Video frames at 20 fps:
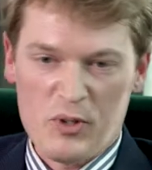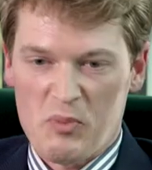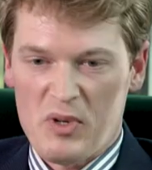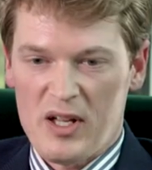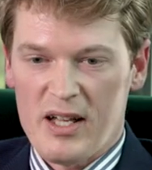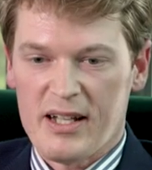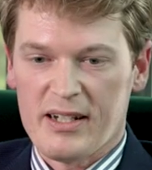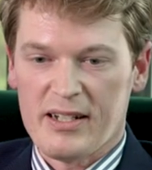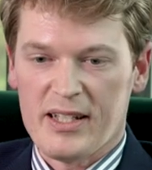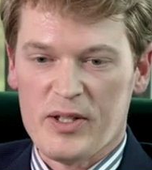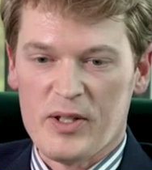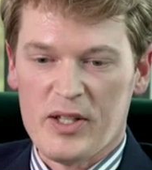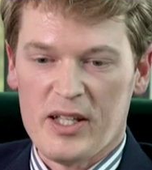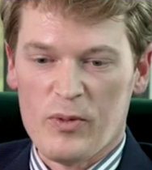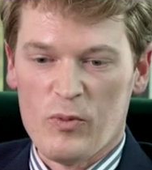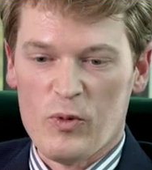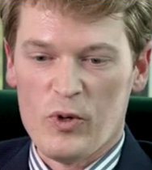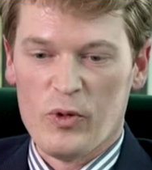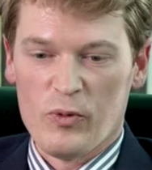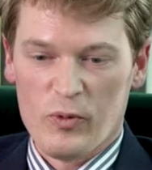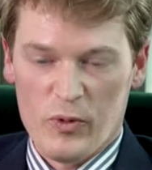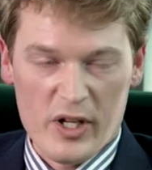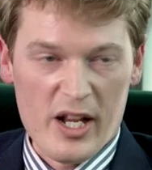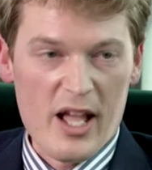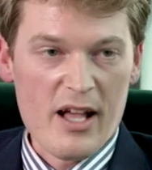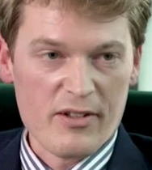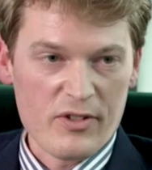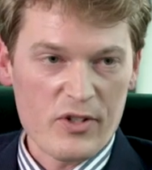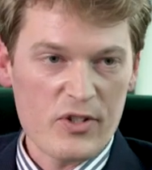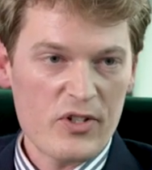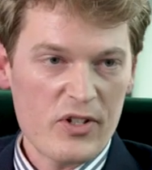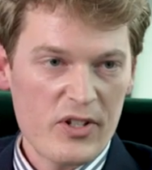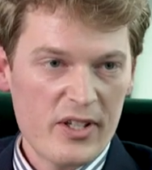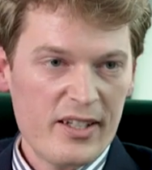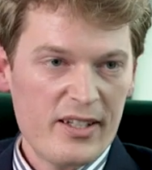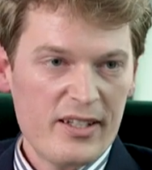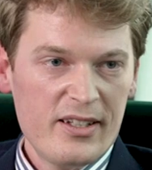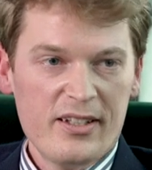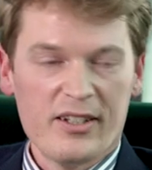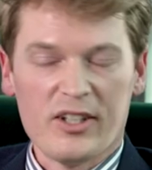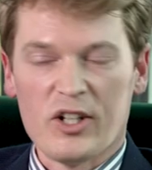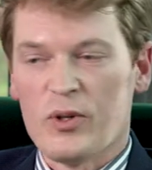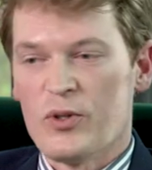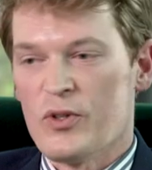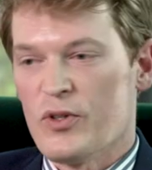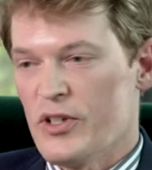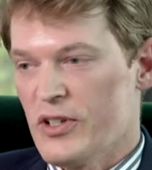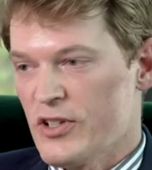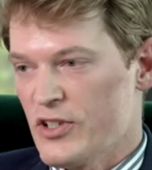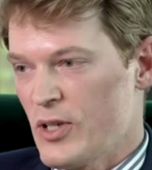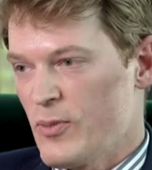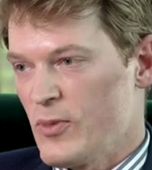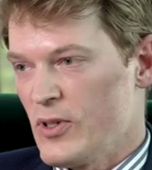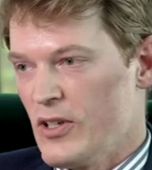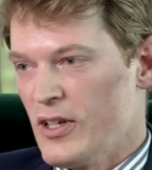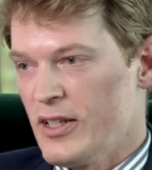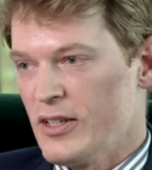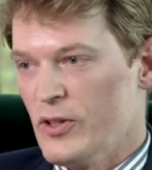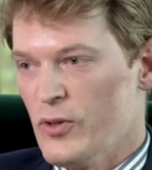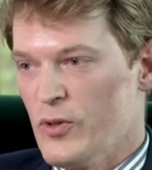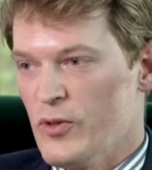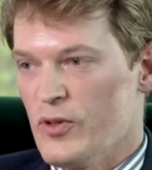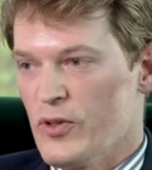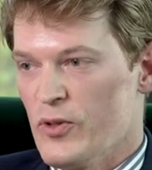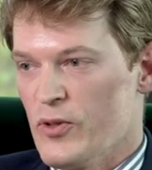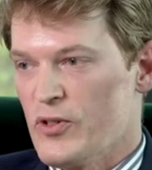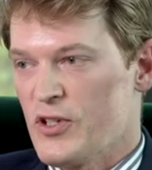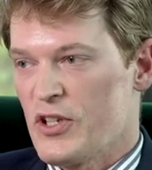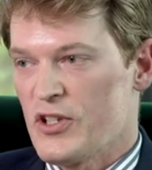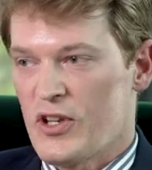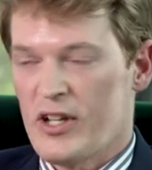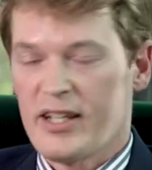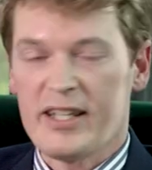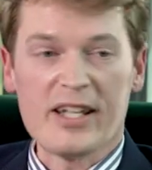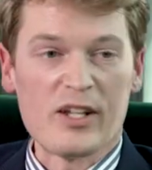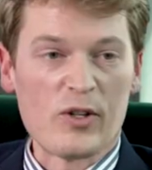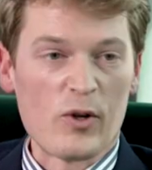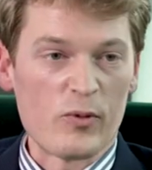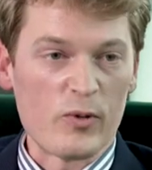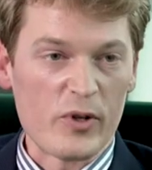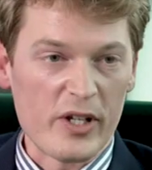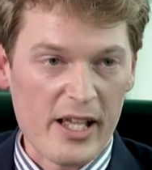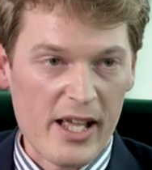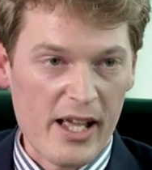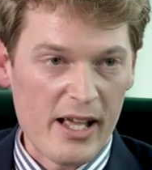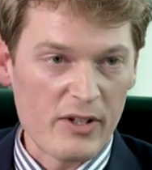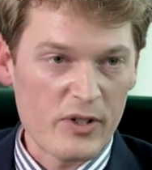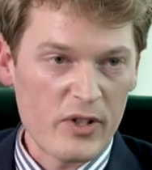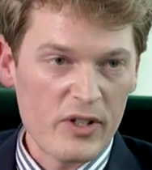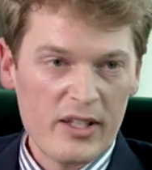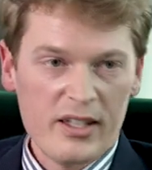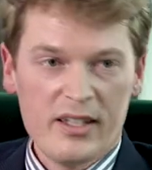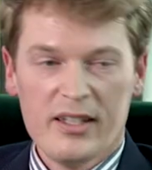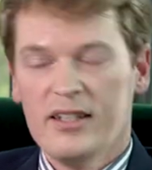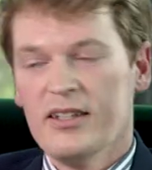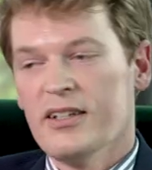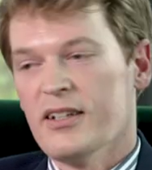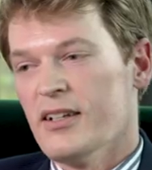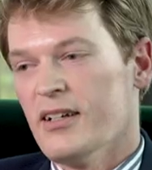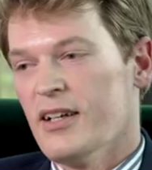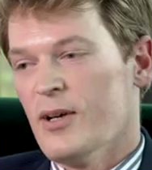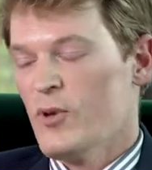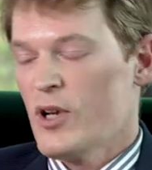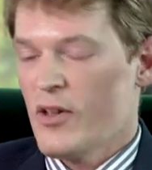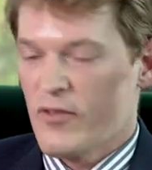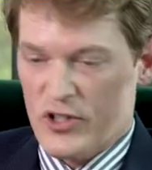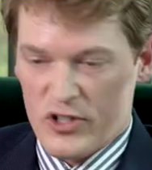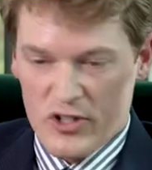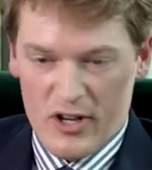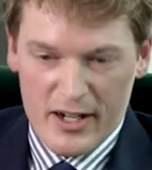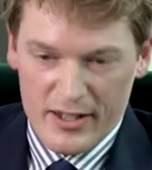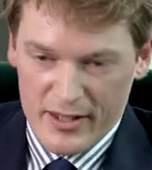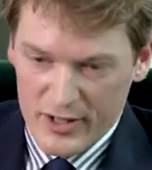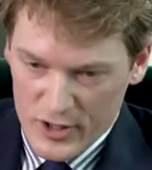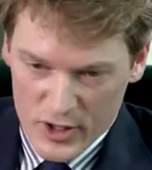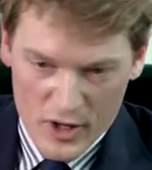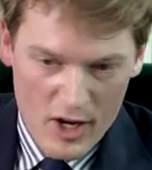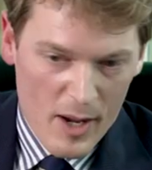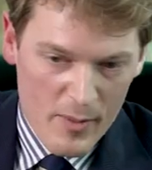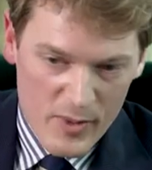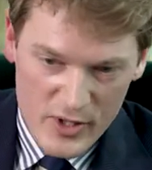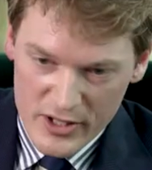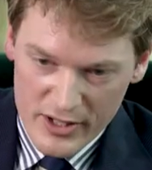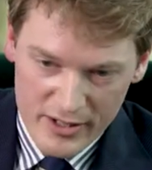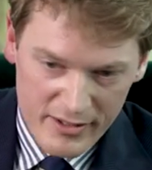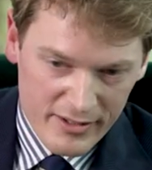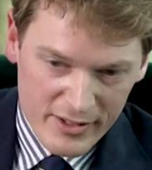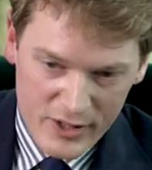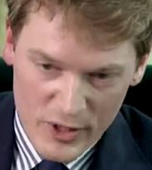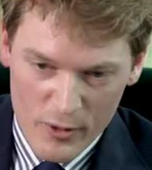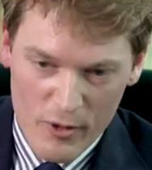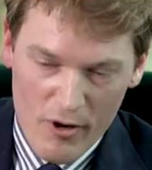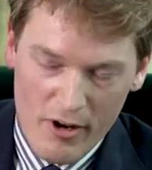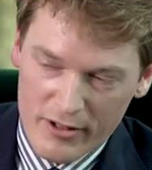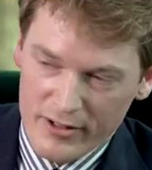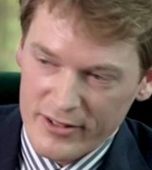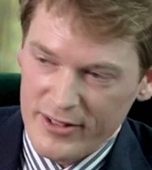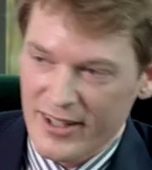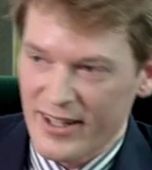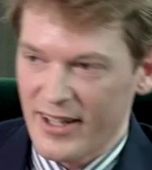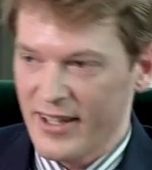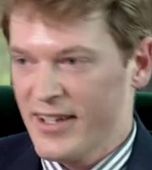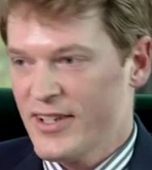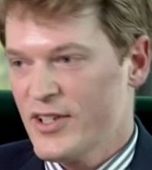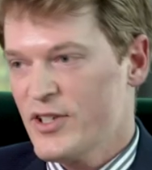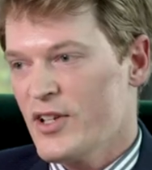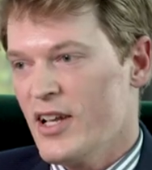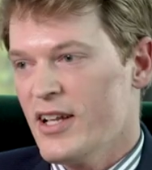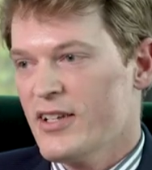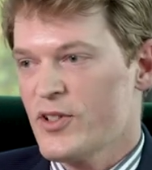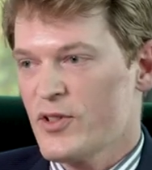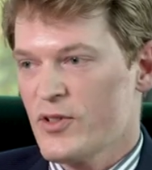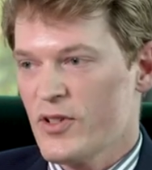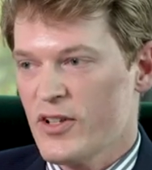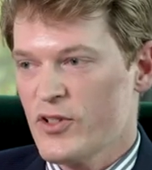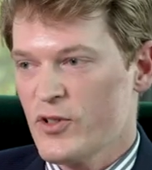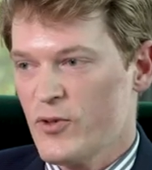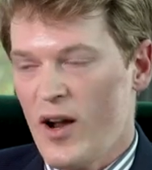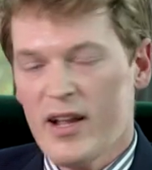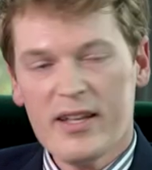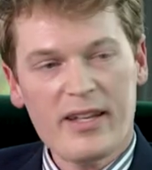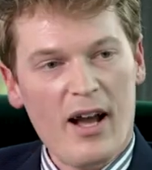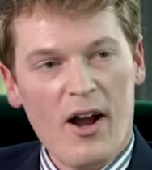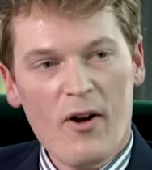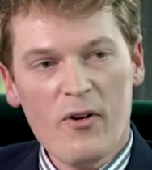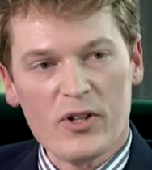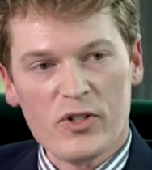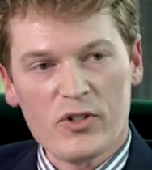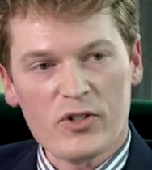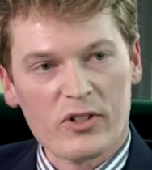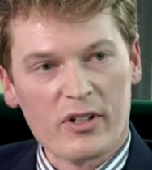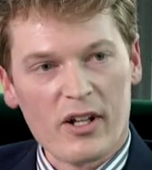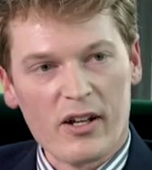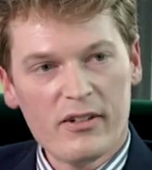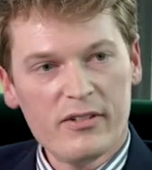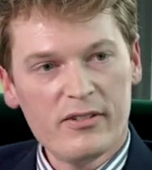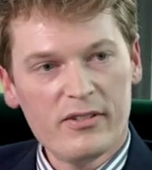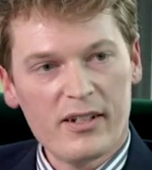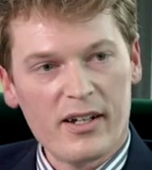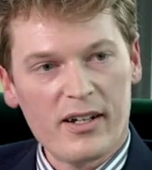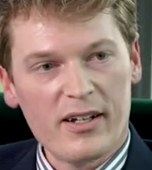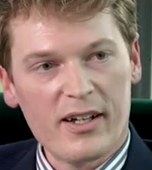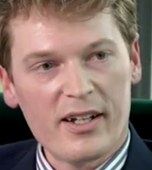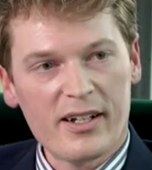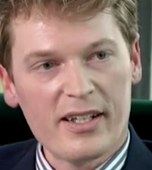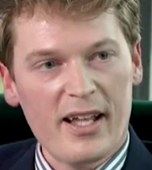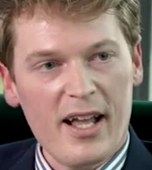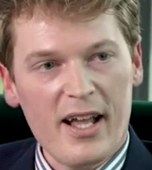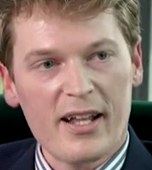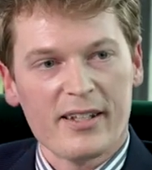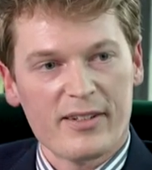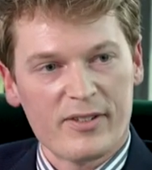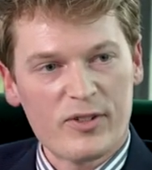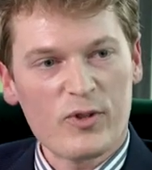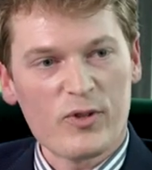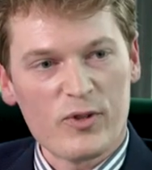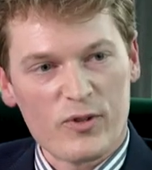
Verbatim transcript: Stepan, he he wouldn't renounce. You know, you think of someone like Luther who says, "I cannot recant." Uh, and whatever side of the Tiber you're, sure, you're on, uh, sure. it's it's it's great courage, you know. Yeah, uh, and is. again, it